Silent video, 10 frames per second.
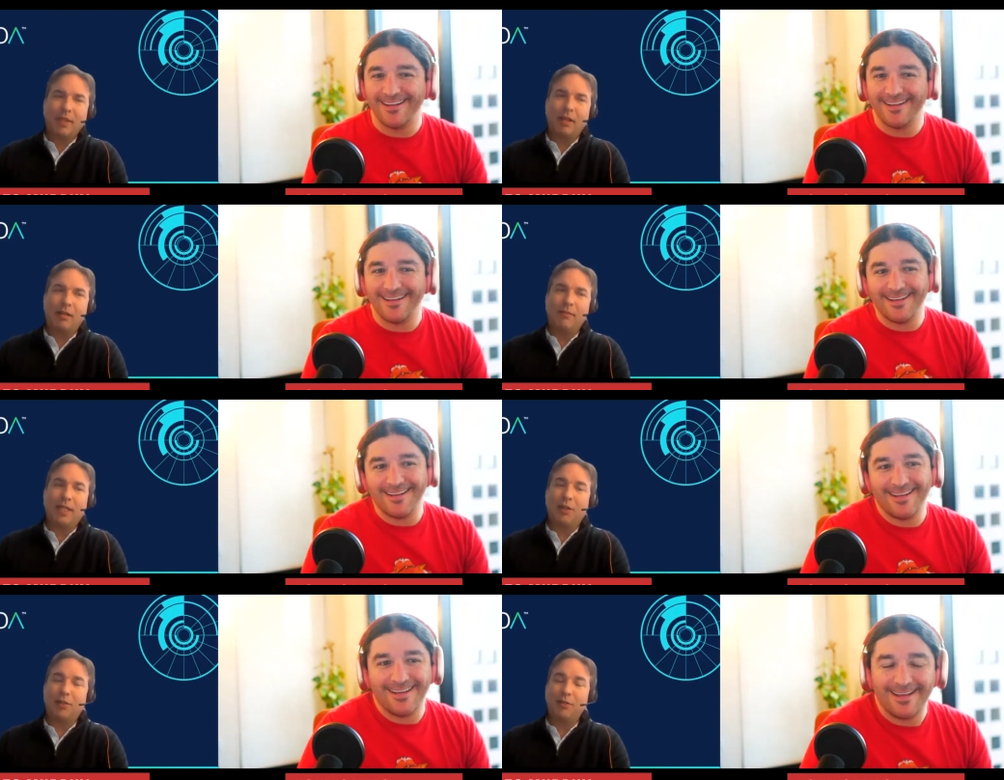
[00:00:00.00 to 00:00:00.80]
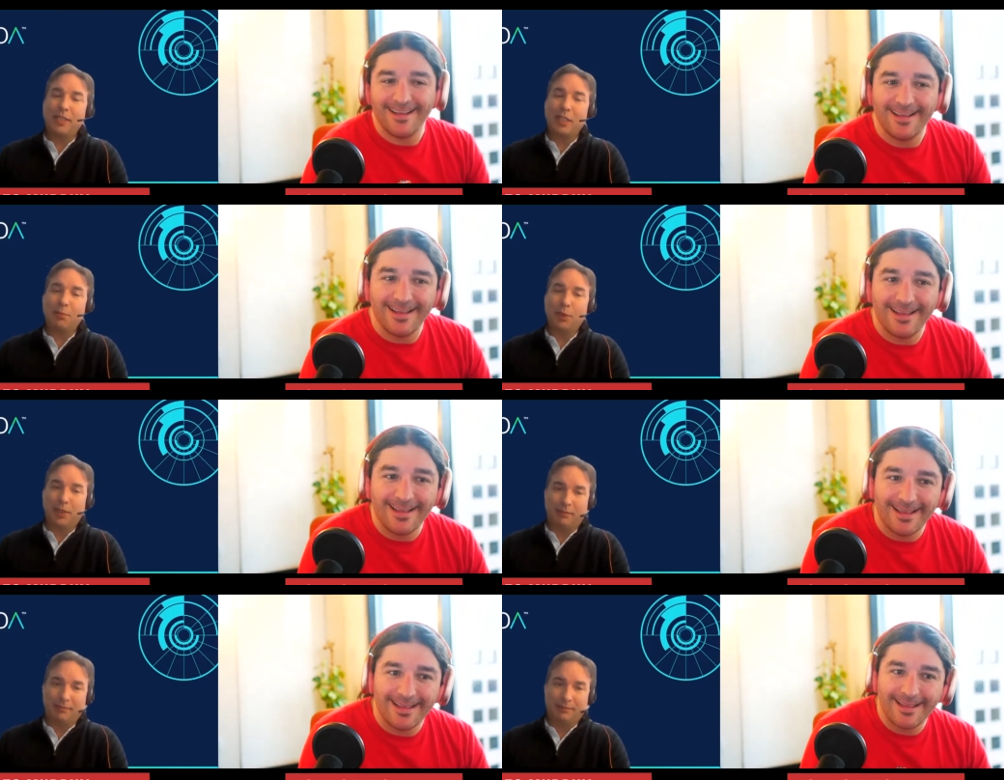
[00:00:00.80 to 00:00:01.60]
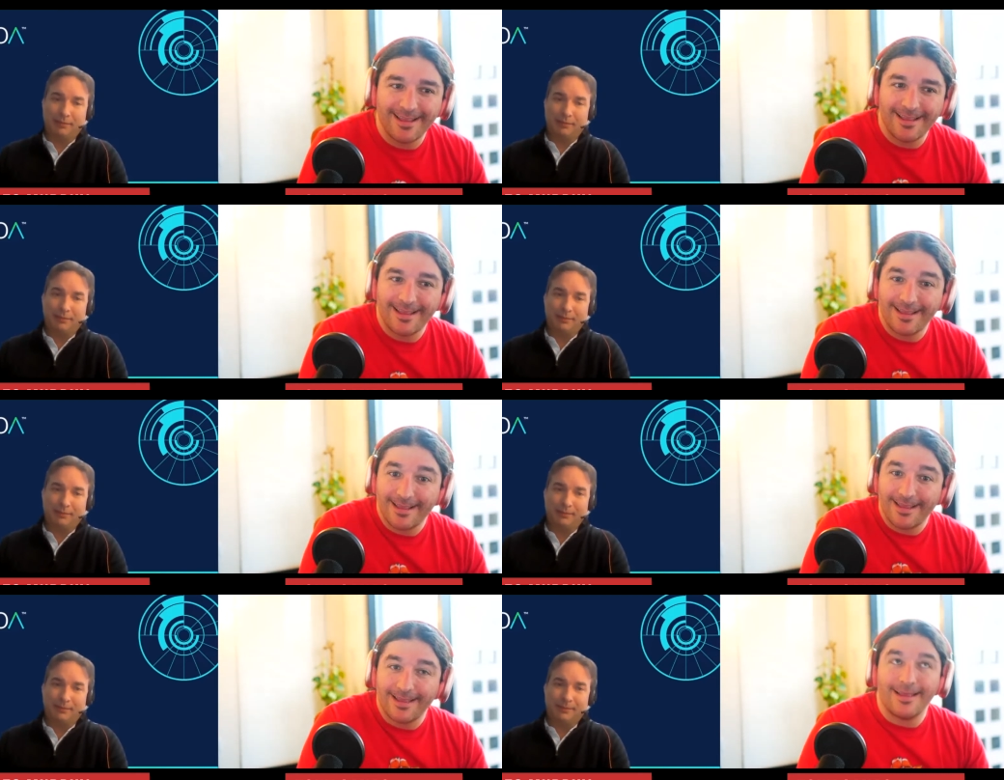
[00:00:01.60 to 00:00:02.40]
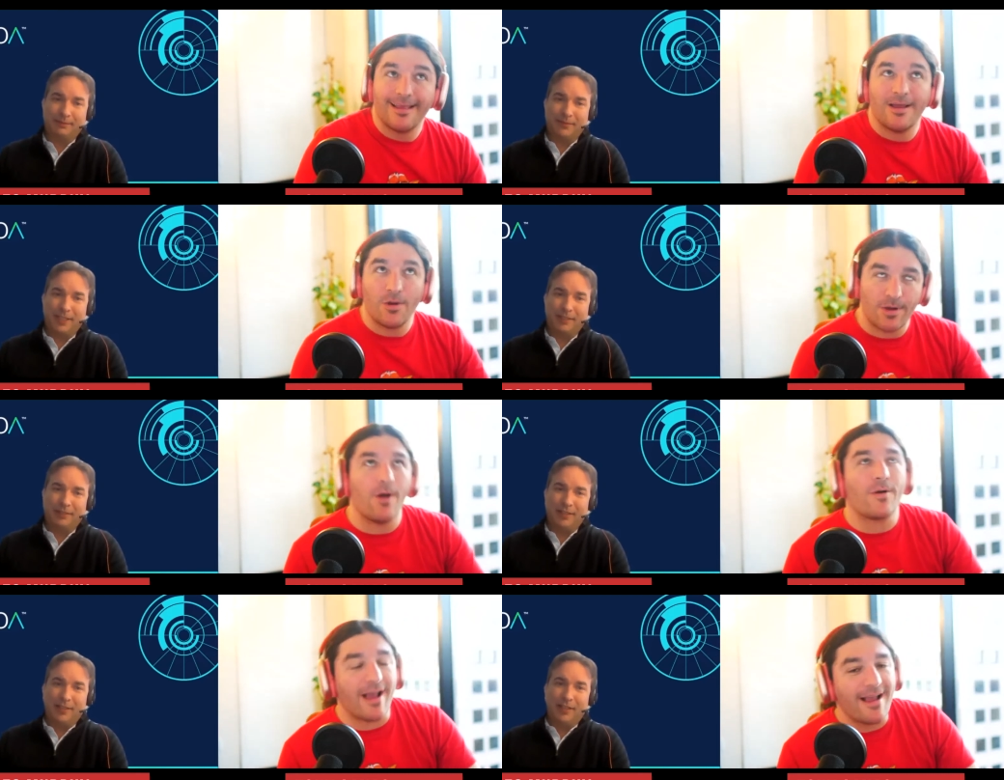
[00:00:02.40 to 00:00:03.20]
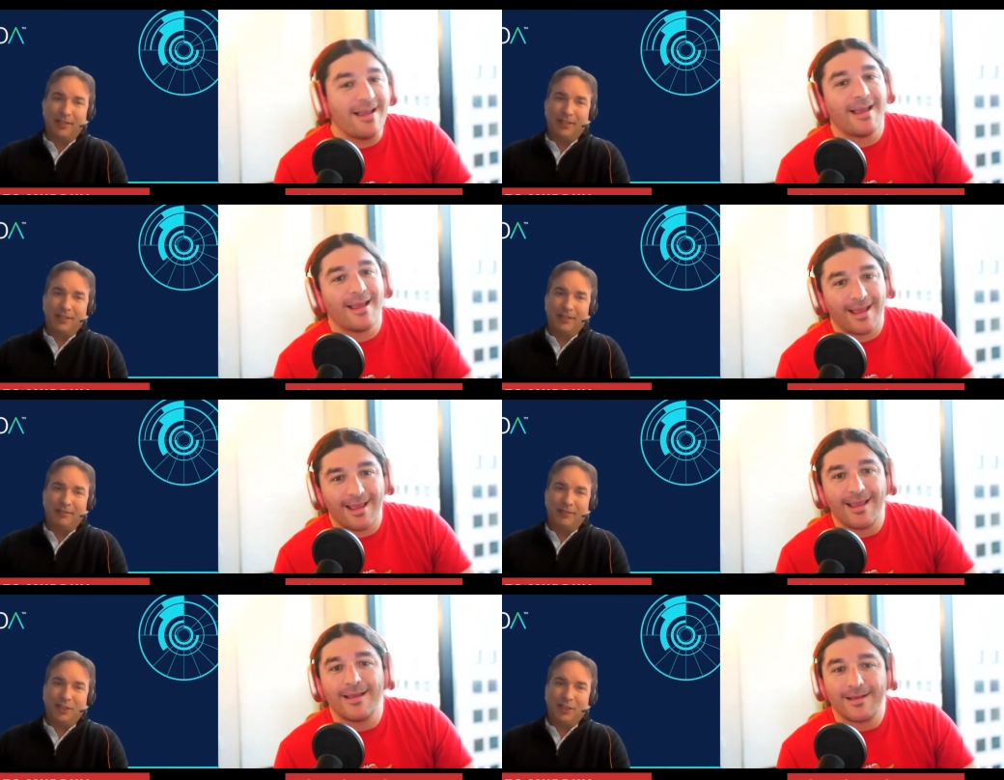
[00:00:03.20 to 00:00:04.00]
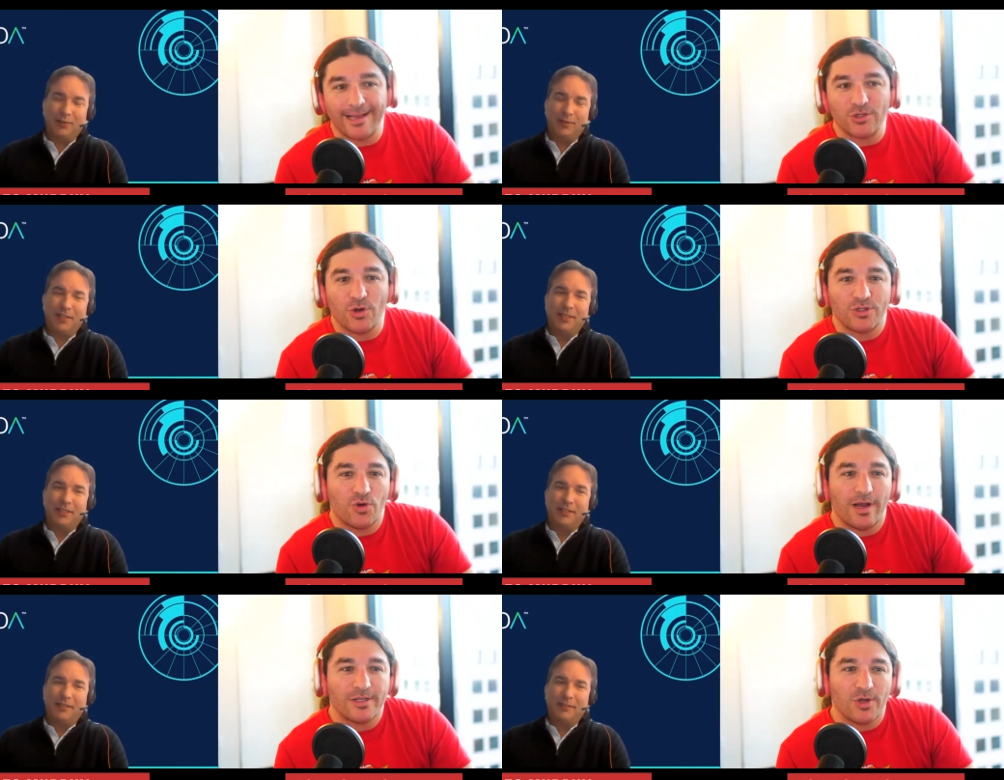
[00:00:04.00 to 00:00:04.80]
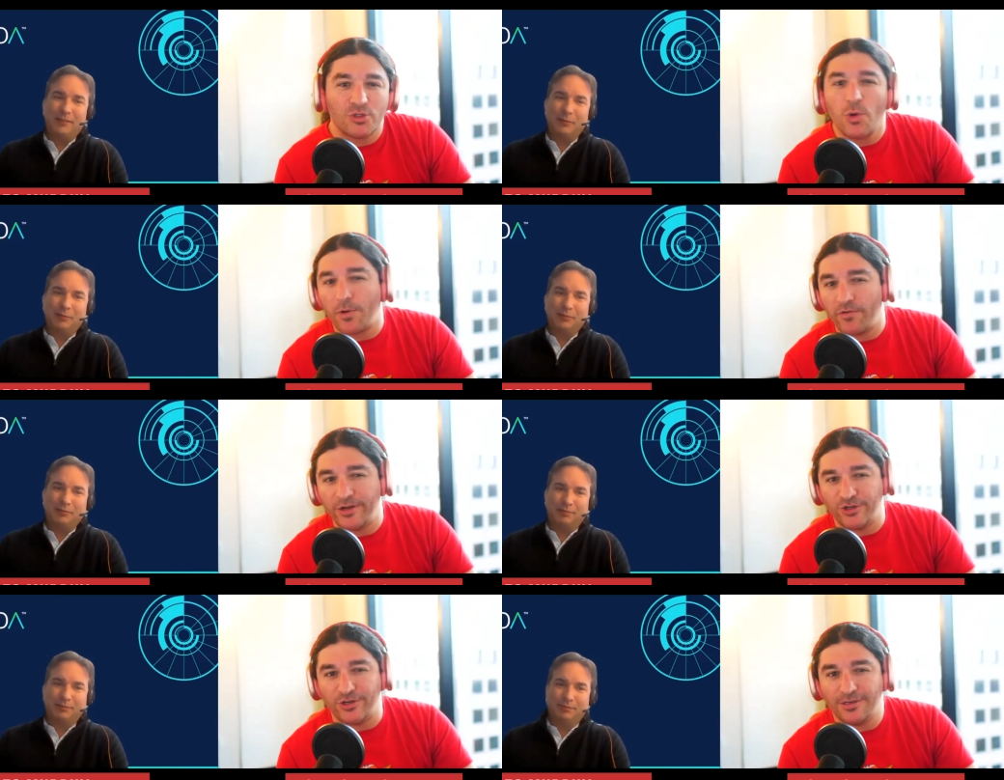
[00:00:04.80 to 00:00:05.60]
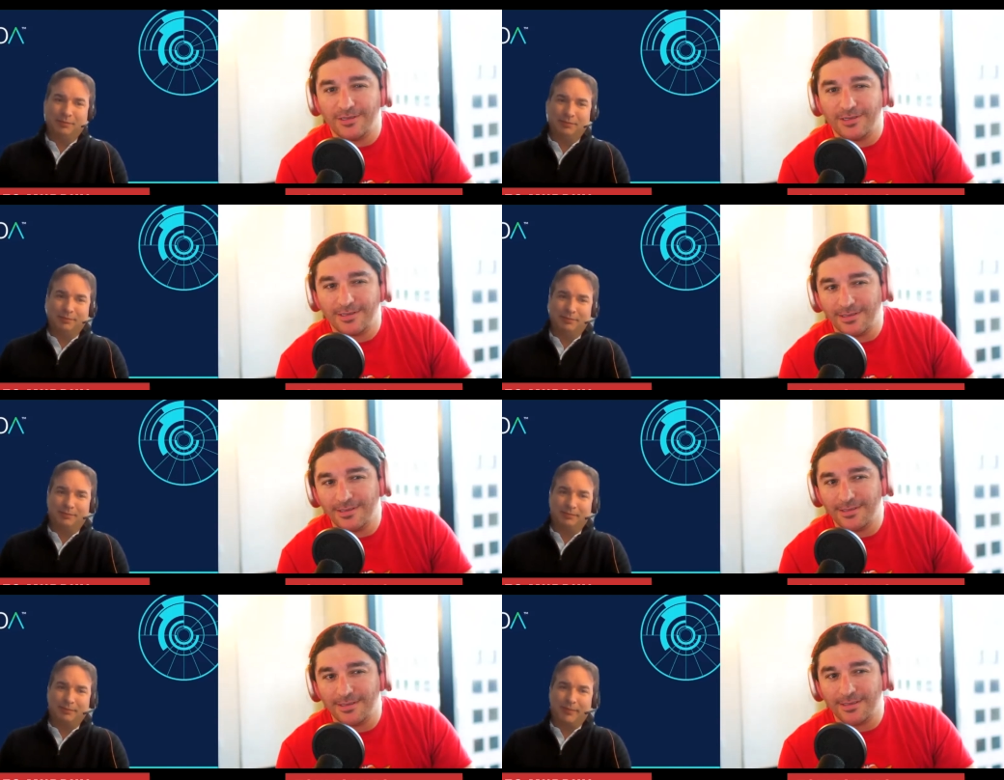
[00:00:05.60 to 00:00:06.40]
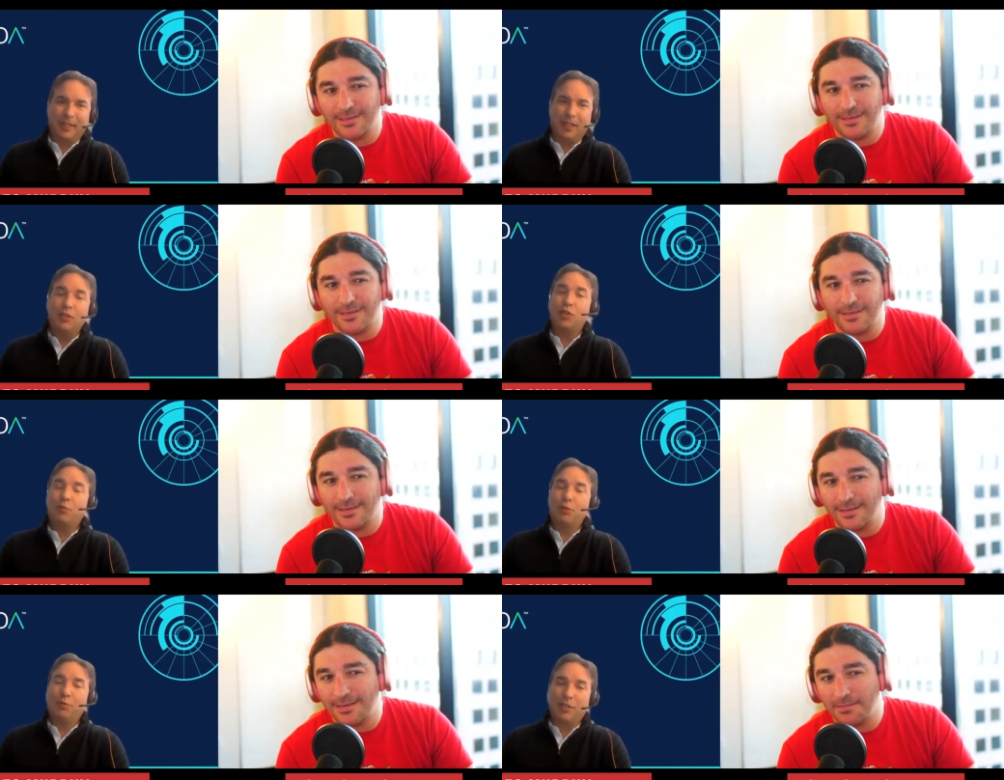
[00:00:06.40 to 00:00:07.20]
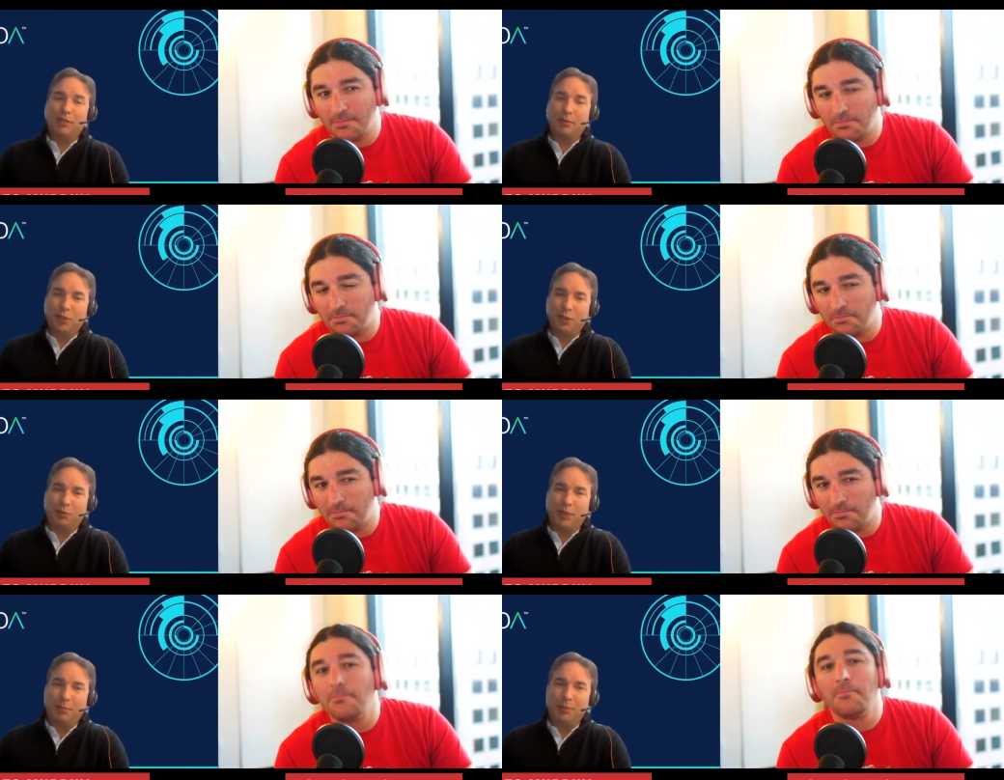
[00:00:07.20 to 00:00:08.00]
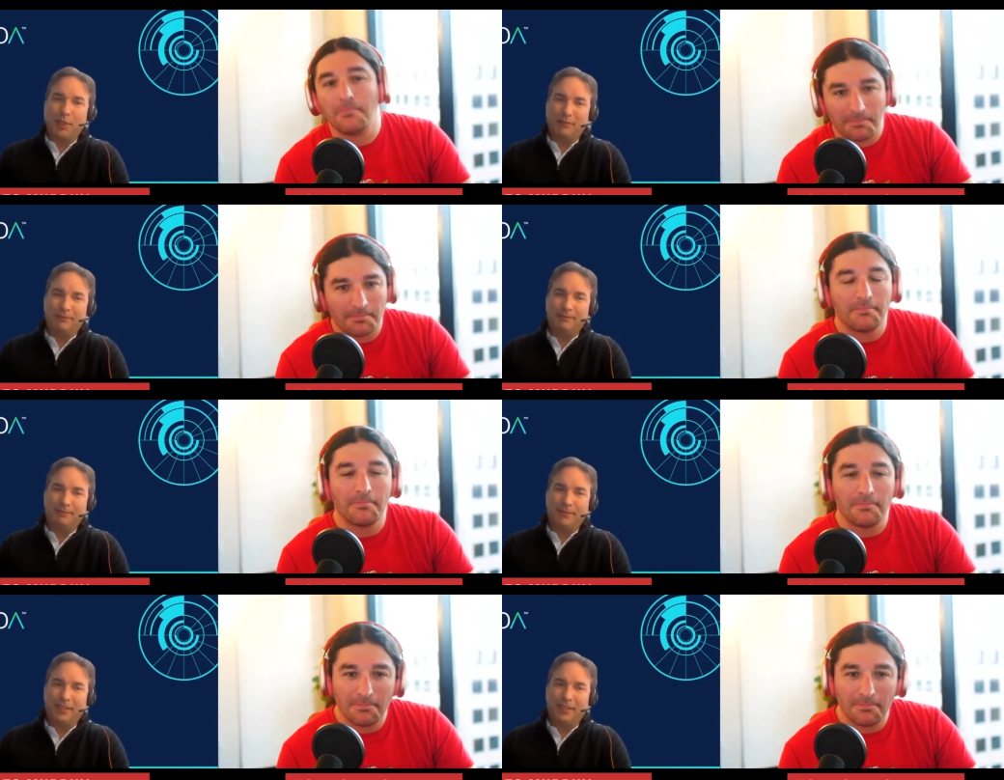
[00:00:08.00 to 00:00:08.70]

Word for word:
Speaker 1: Um, that carrier is six billion. Right. Okay.
Speaker 2: okay so, so, so,
Speaker 1: so a super regional. Super regional is a good way to put it. Yes.